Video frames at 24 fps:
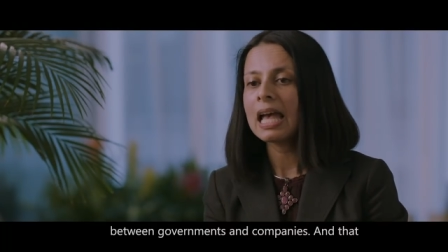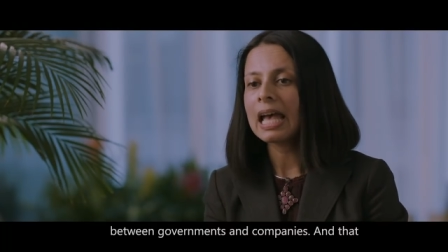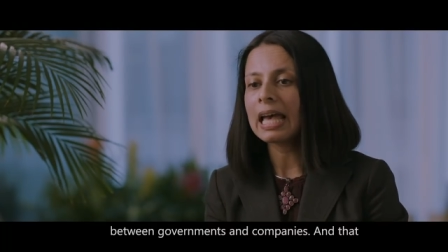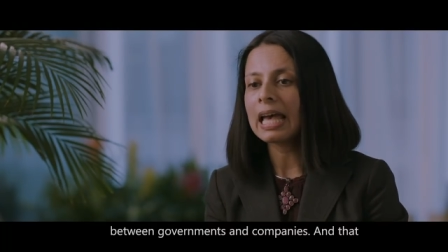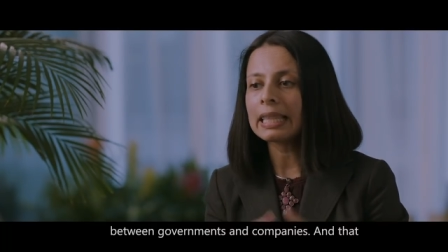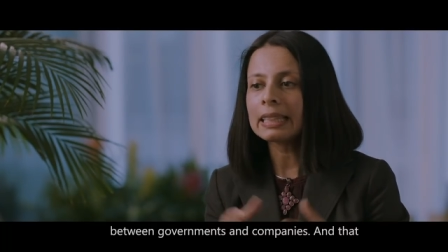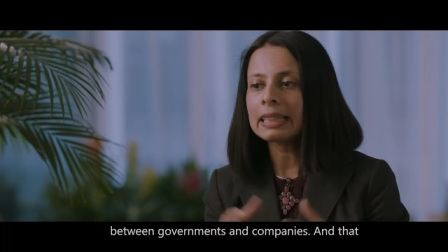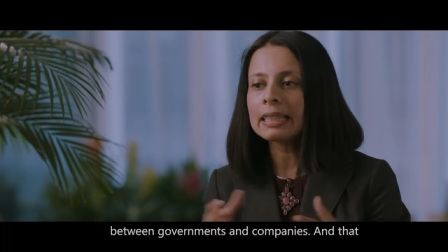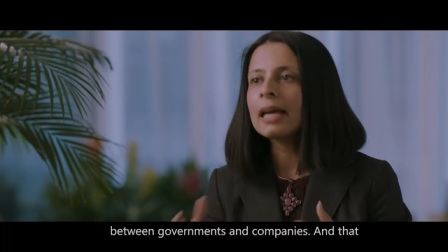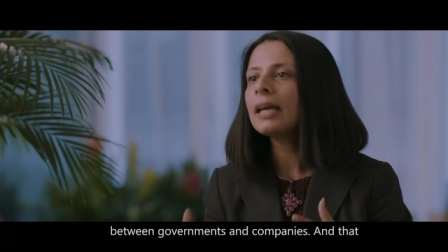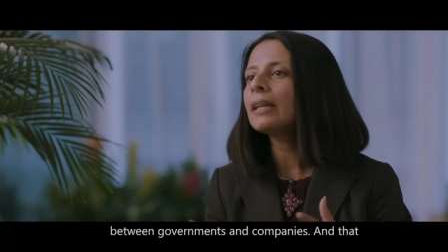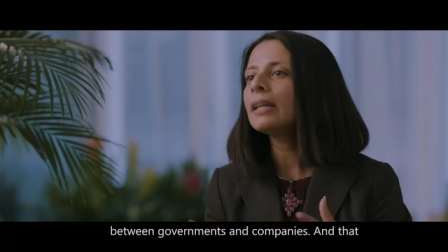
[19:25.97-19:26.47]

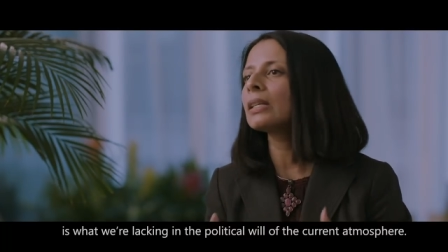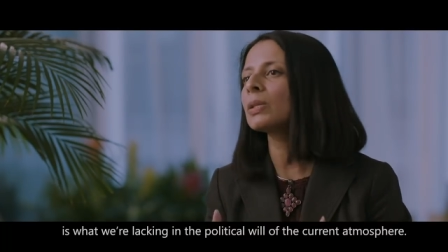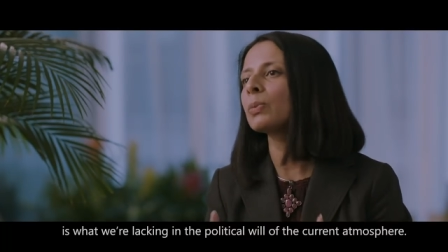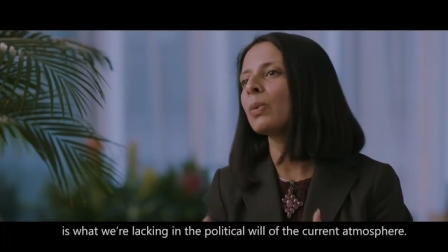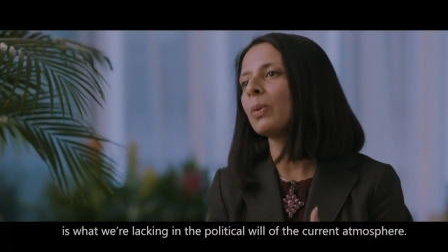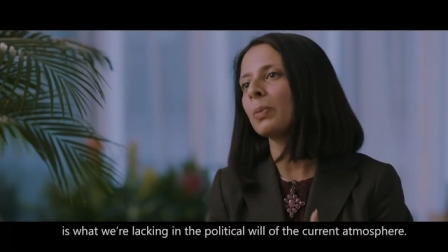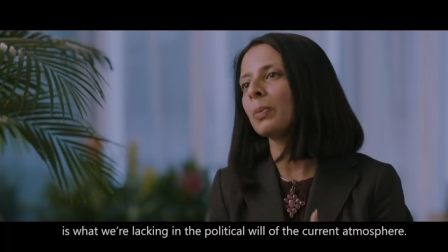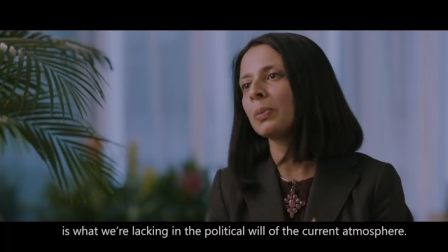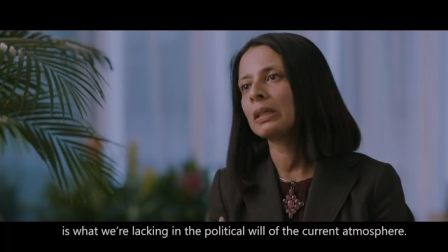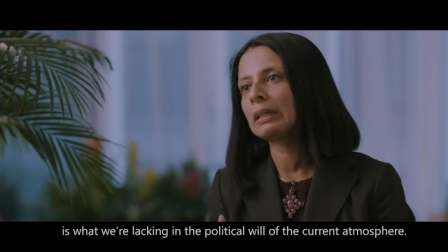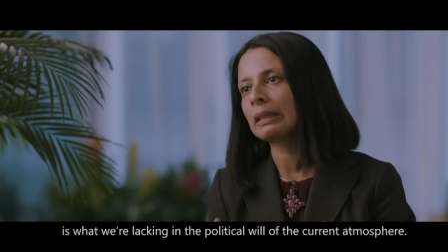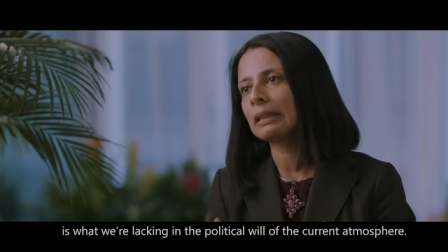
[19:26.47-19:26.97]
And that is
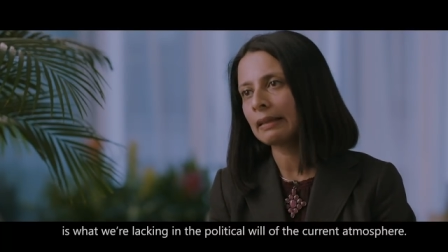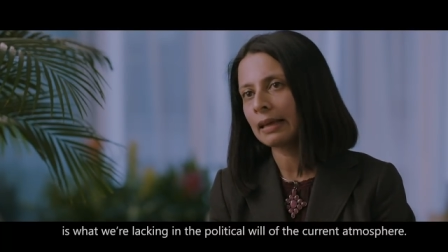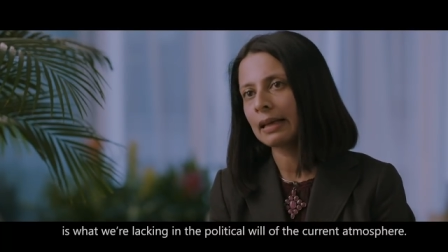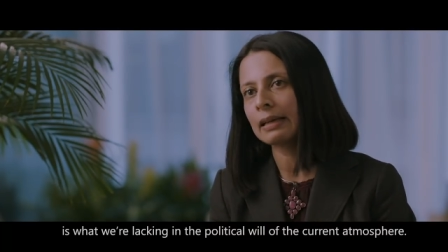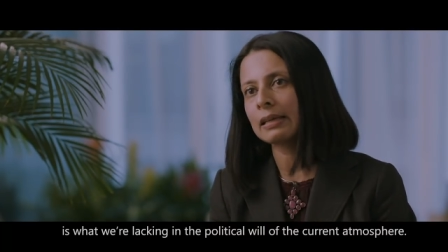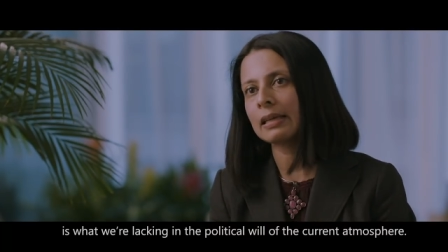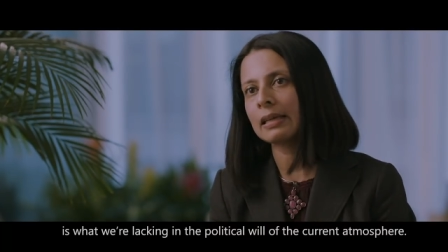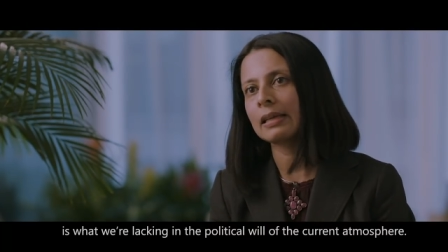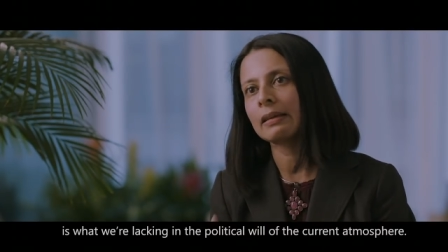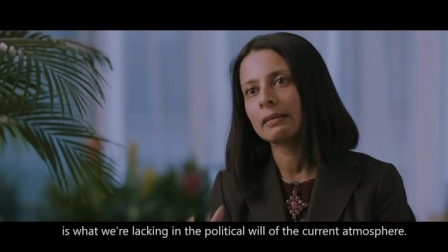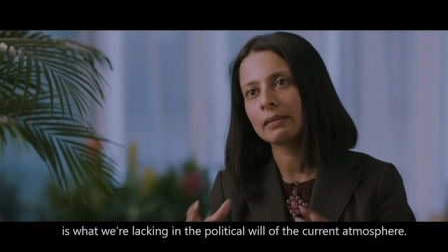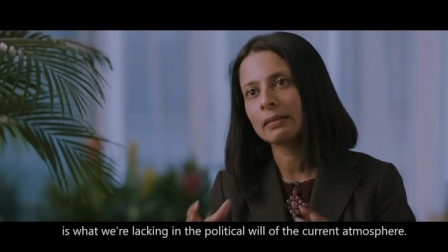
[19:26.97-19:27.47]
what we're
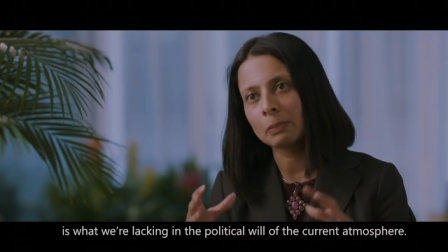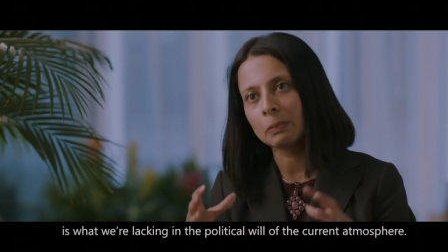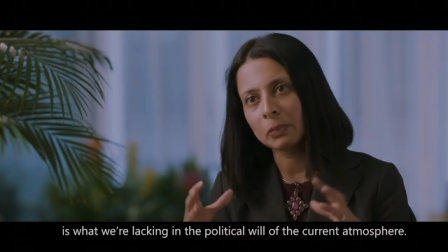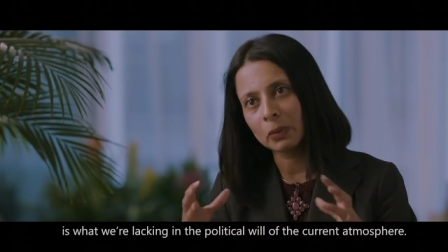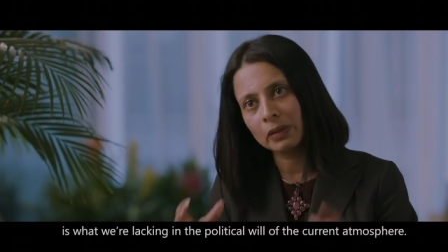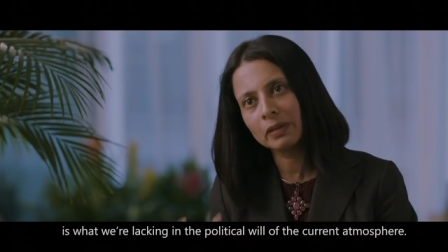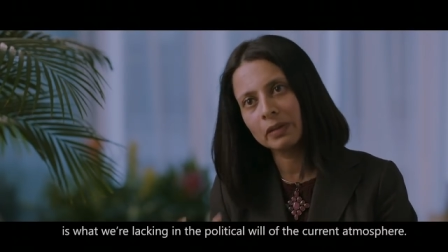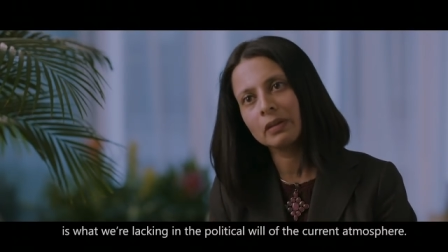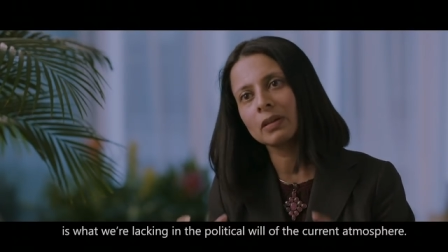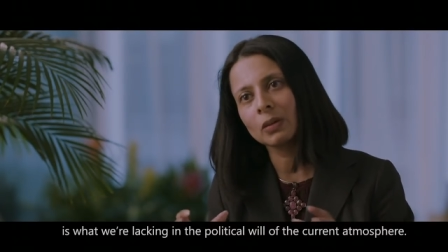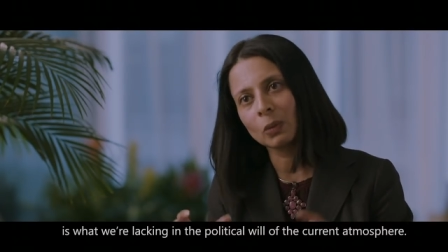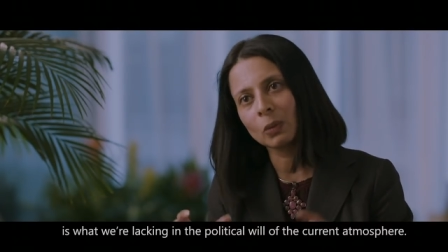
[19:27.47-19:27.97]
lacking in the
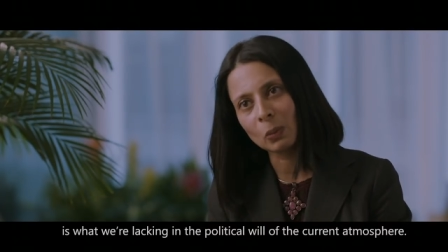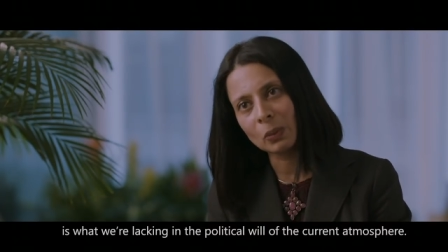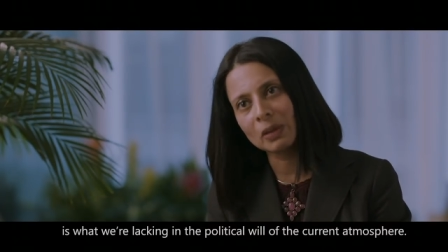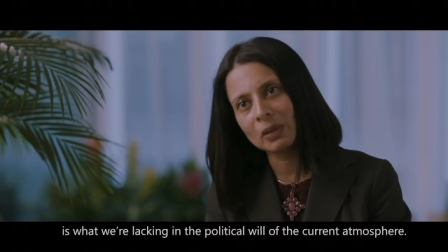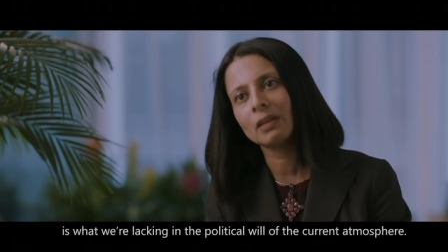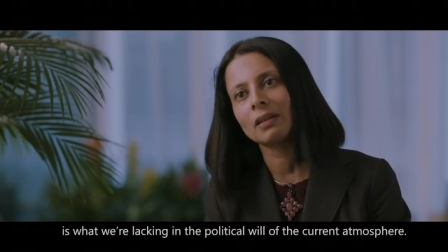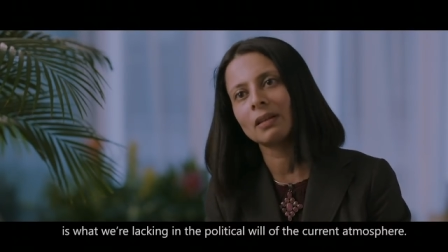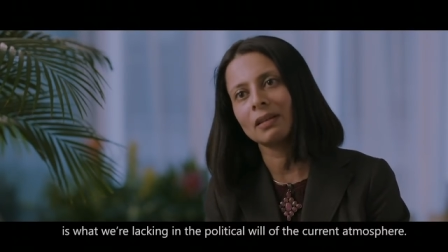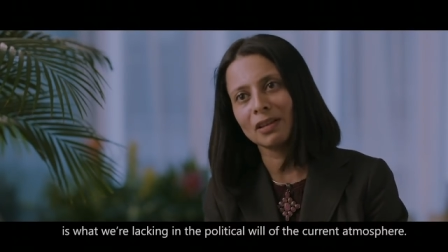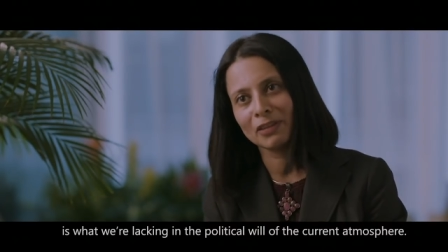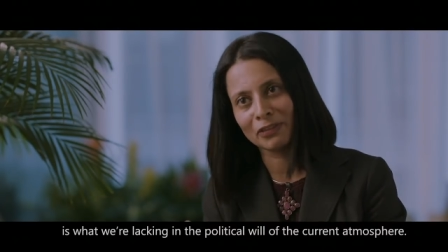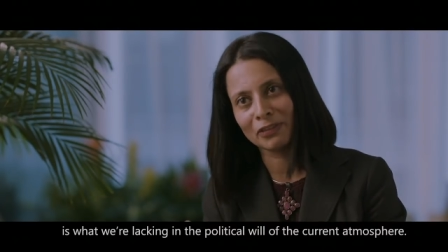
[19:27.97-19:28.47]
political
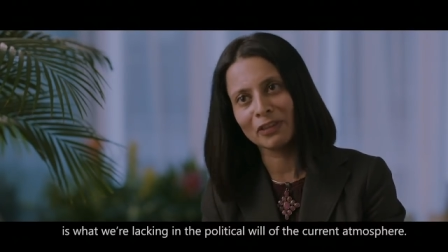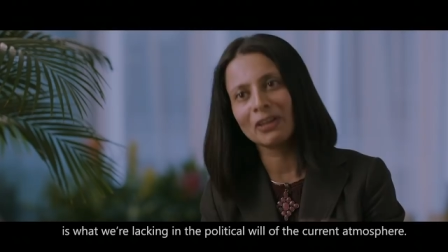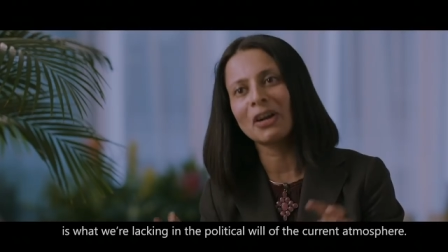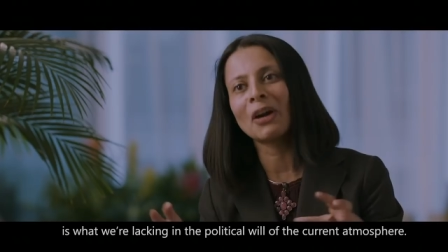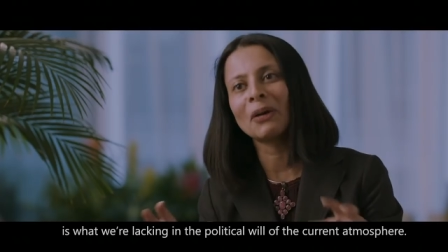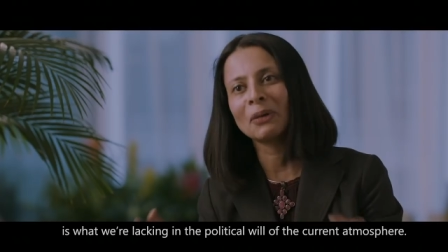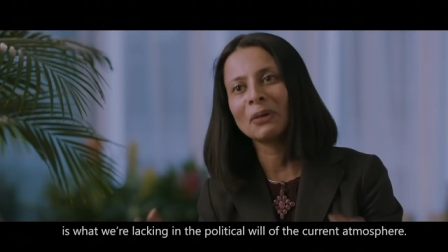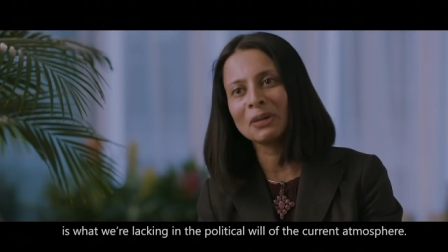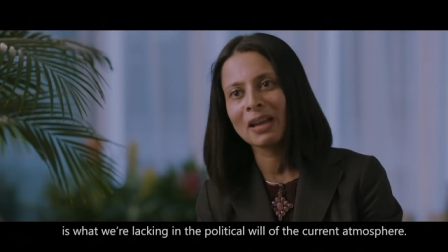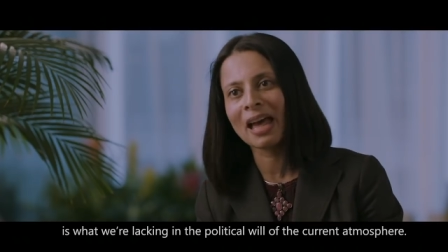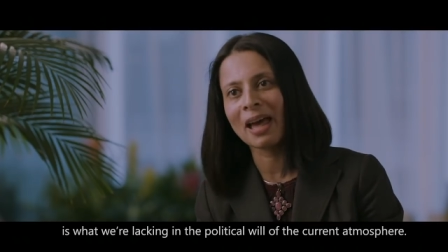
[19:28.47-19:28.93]
will of the current